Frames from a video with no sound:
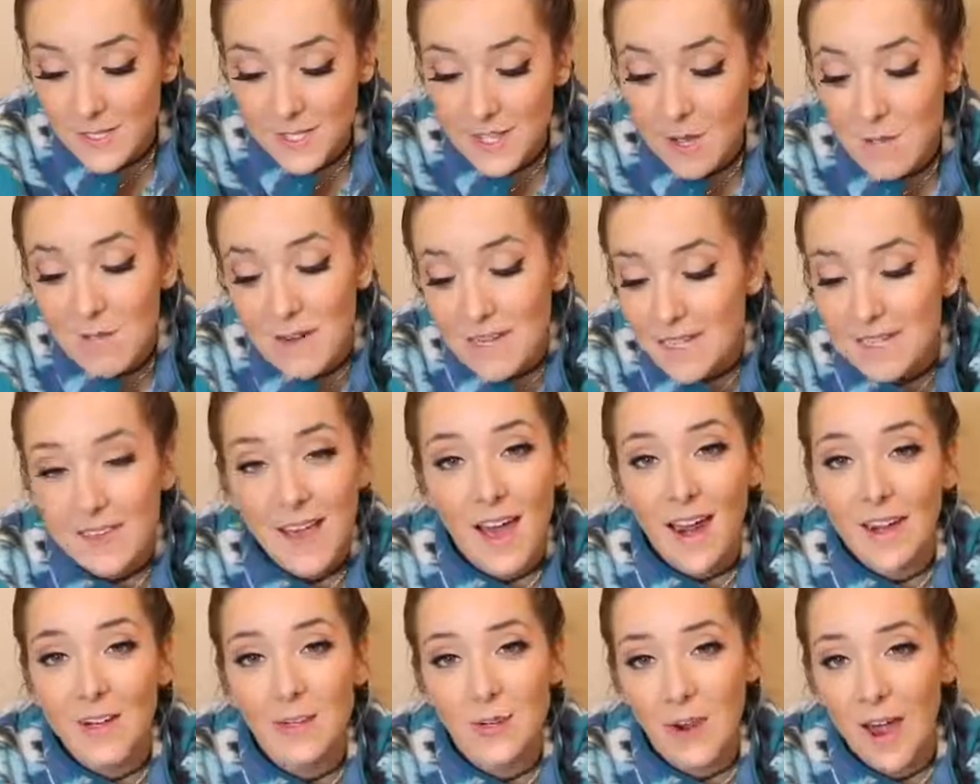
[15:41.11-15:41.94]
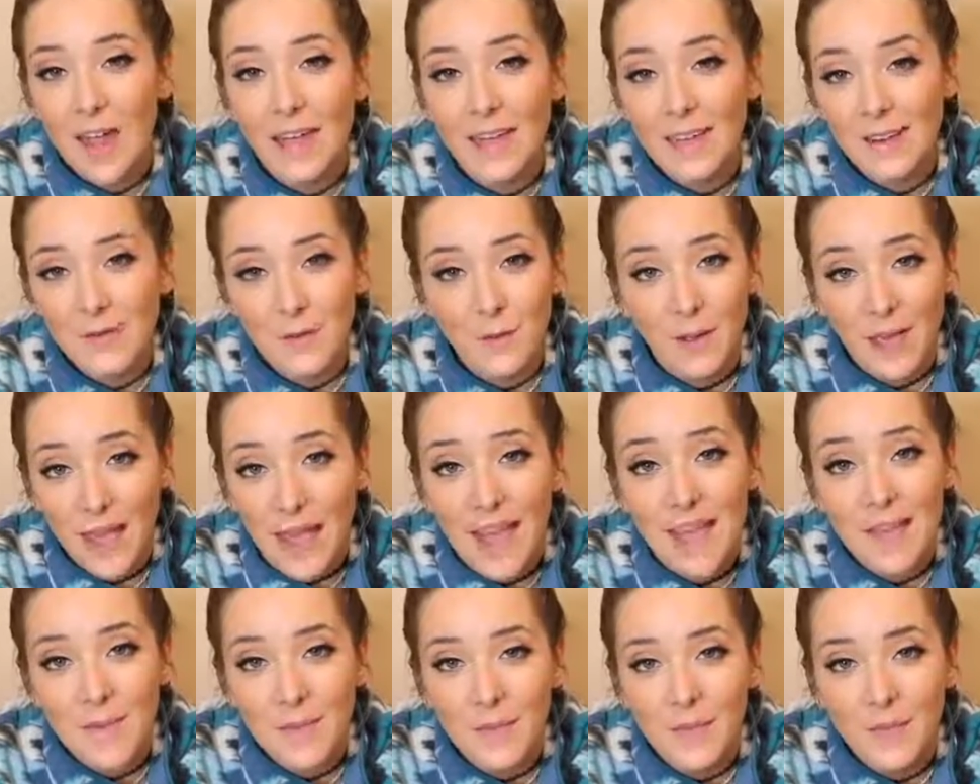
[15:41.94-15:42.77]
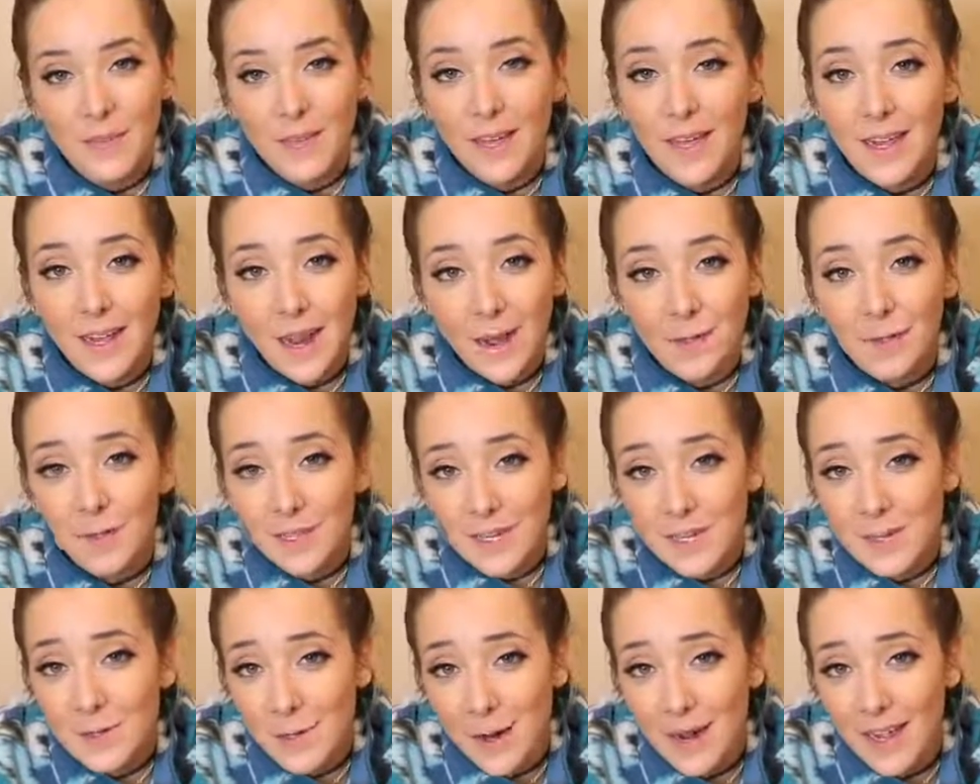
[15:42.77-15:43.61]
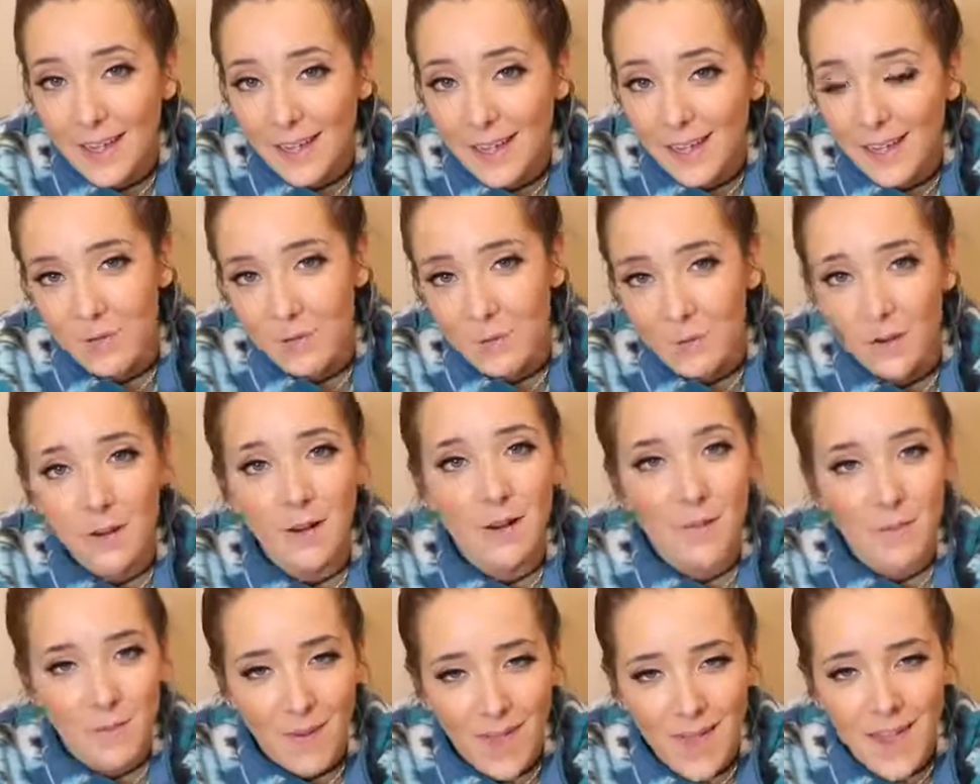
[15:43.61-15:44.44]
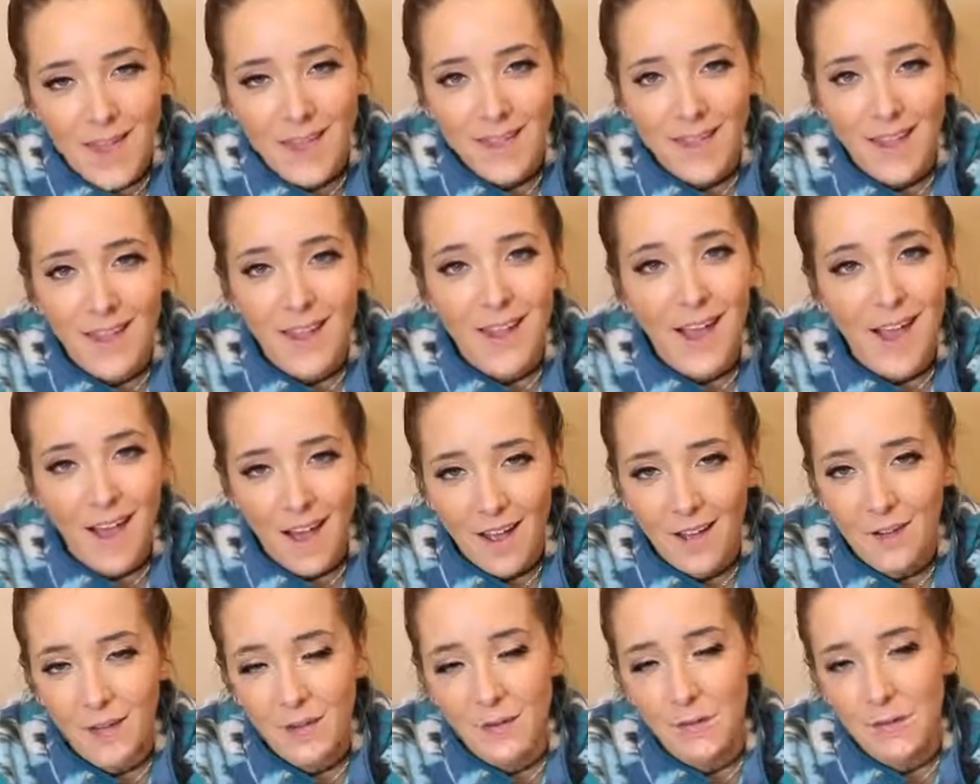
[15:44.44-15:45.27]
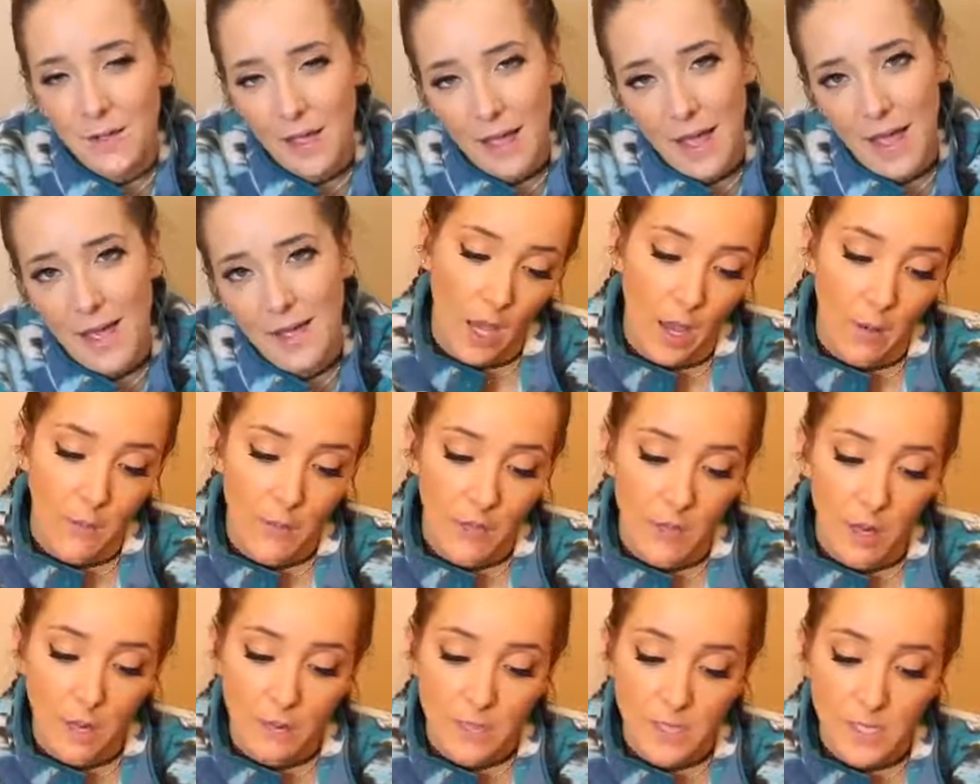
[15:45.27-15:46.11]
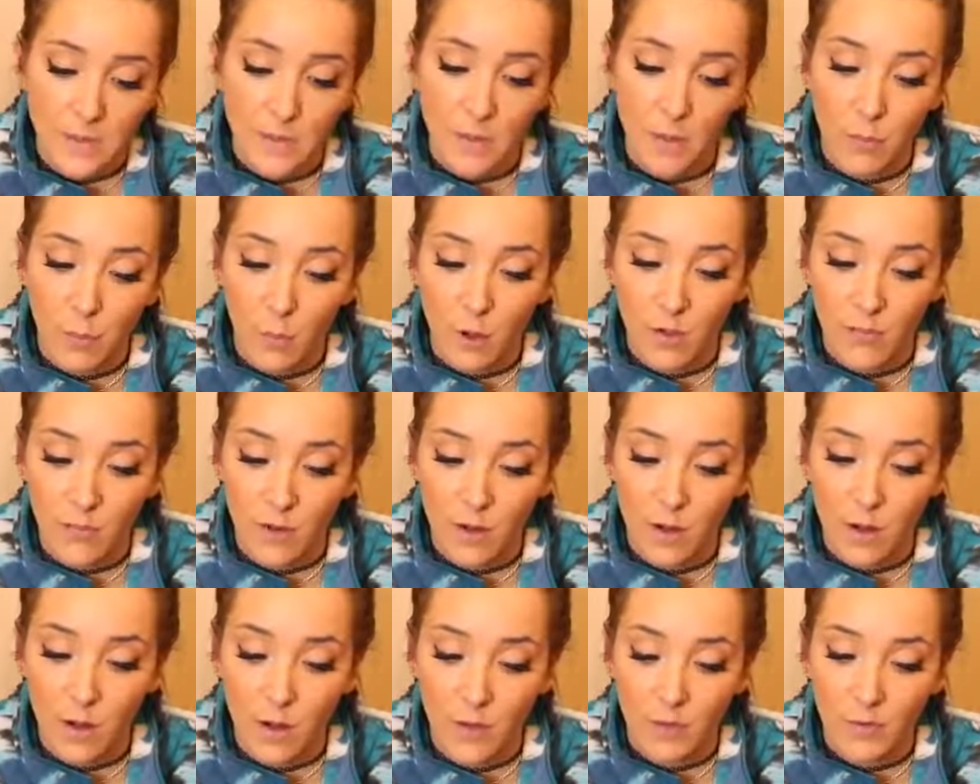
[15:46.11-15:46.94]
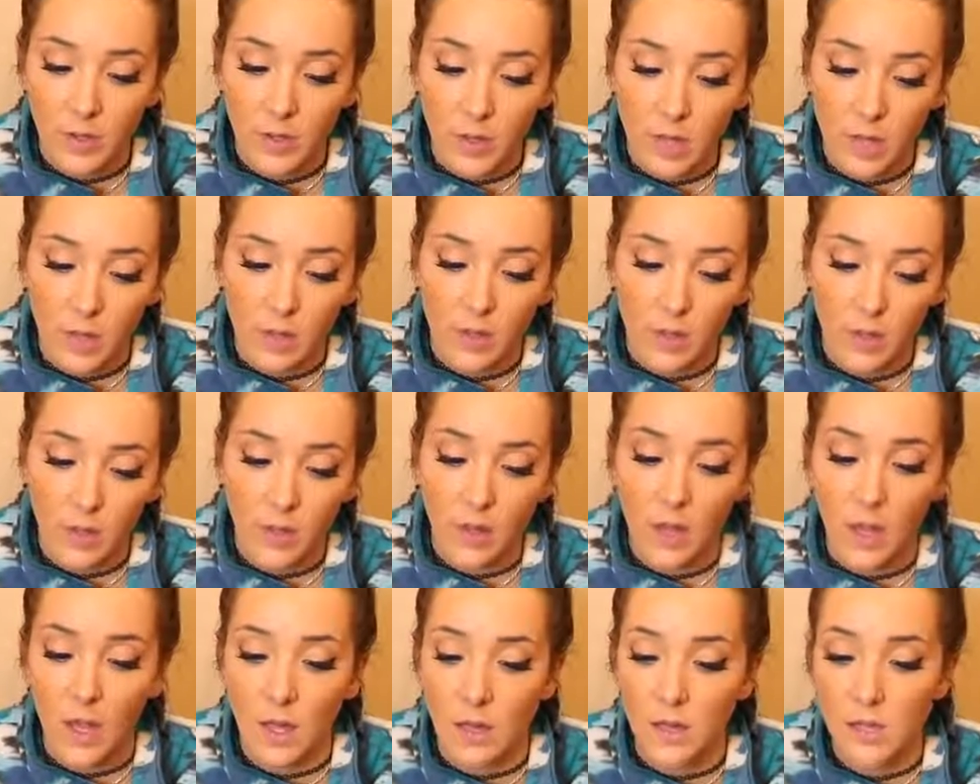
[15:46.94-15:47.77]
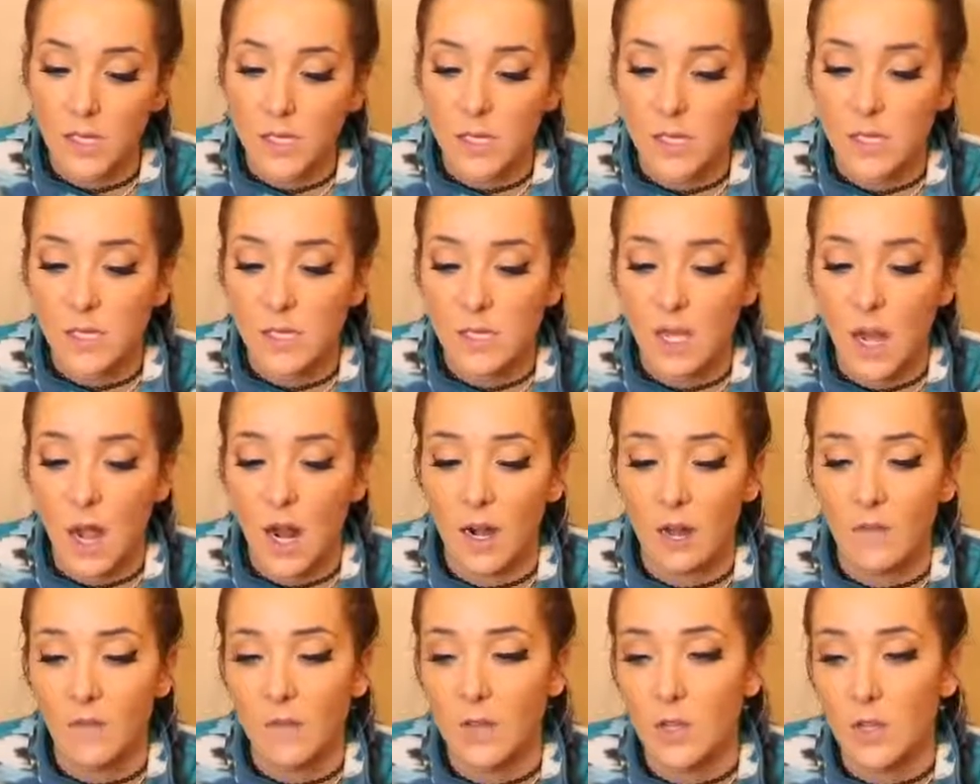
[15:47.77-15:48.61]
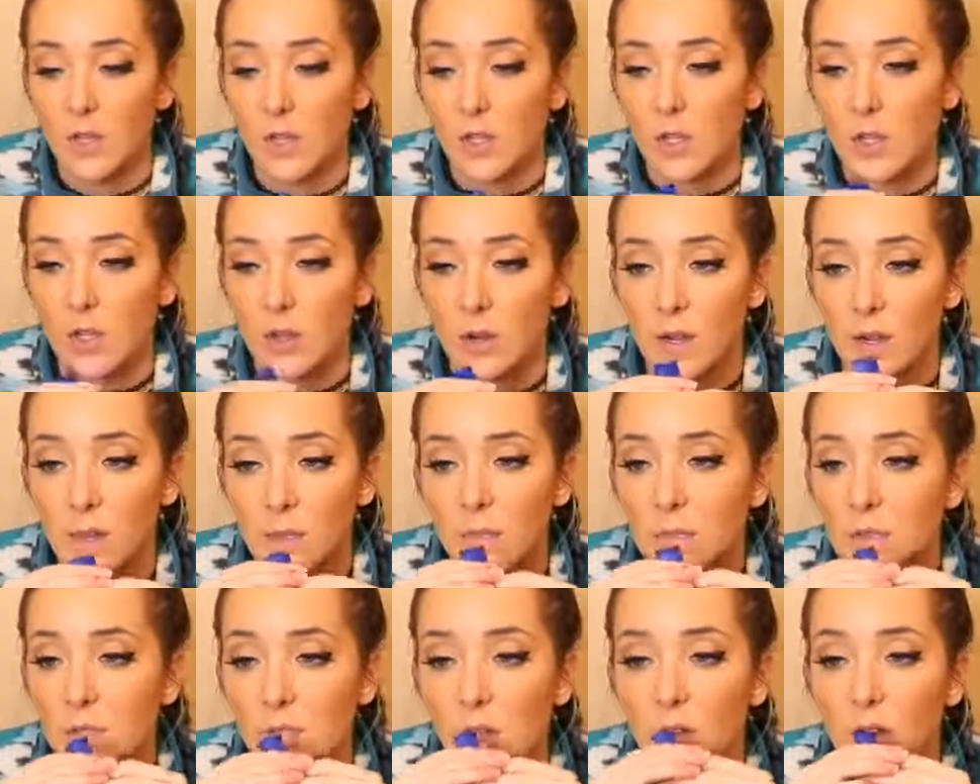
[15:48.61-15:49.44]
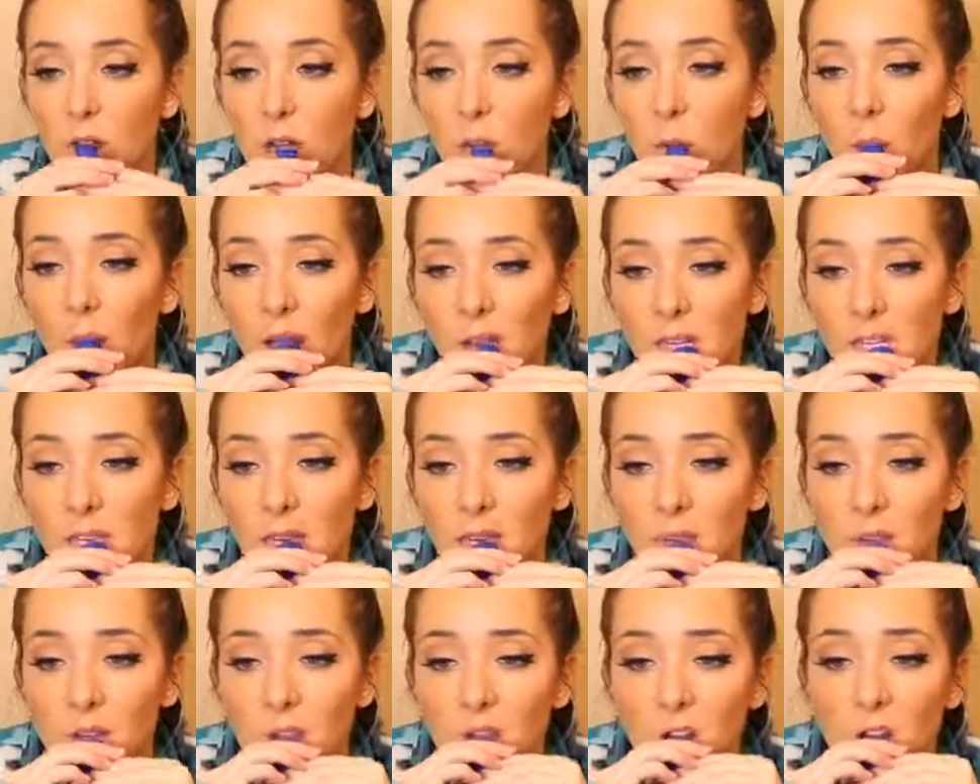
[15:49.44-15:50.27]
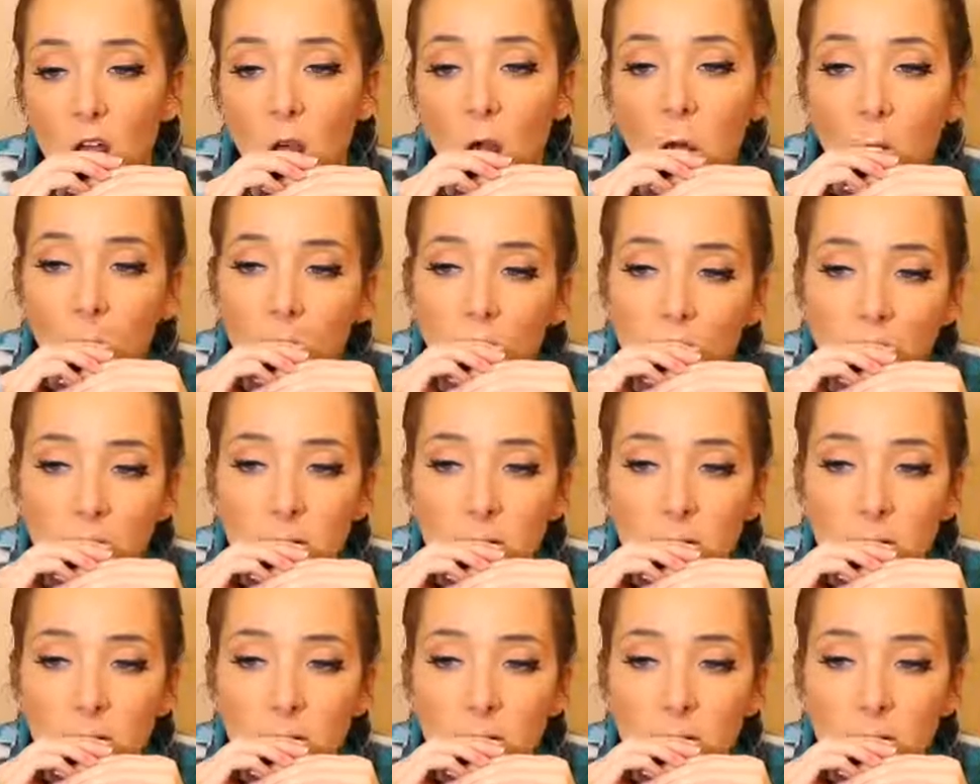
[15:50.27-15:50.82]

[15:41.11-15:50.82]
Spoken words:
Somebody's gotta try it, okay? And I'm gonna try it. We're gonna make a hot glue hat. I mean, I miss my boyfriend and everything, but like, this is kind of an extreme solo activity, you know?